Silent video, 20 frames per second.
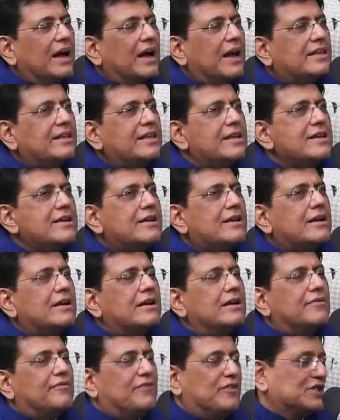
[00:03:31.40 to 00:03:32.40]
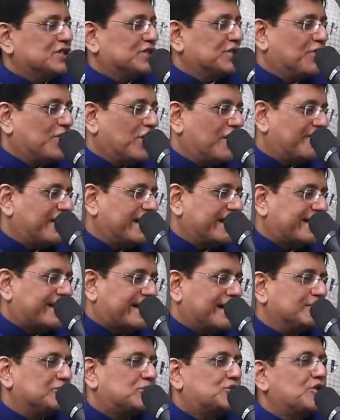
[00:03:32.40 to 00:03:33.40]
I think, uh, first of all, when
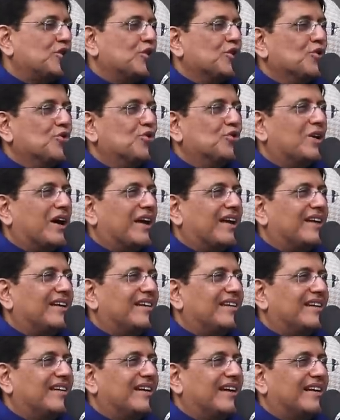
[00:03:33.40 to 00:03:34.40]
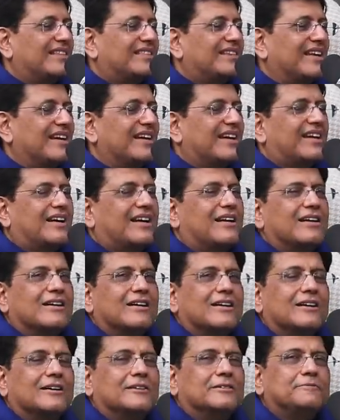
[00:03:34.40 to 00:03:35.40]
it comes to you, I, I think
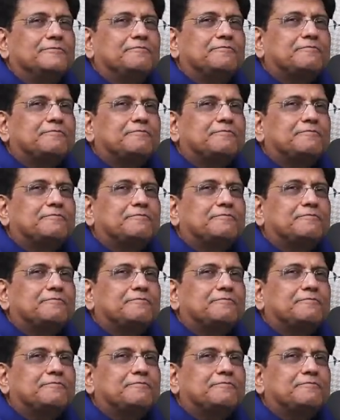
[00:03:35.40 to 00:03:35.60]
uh,